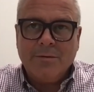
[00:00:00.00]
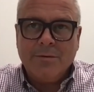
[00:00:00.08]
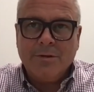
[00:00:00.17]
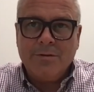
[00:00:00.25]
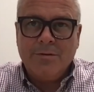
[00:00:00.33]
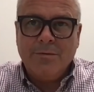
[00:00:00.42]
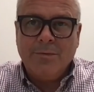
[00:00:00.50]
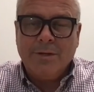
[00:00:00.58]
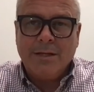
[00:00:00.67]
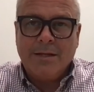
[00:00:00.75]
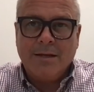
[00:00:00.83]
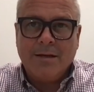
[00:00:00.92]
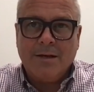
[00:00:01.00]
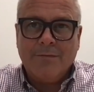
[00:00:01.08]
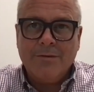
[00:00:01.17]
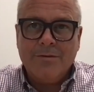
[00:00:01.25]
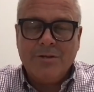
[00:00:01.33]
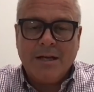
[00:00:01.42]
with a with the kickoff
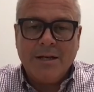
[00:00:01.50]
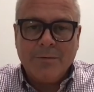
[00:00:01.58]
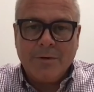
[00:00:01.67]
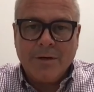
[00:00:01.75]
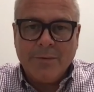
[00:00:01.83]
in January.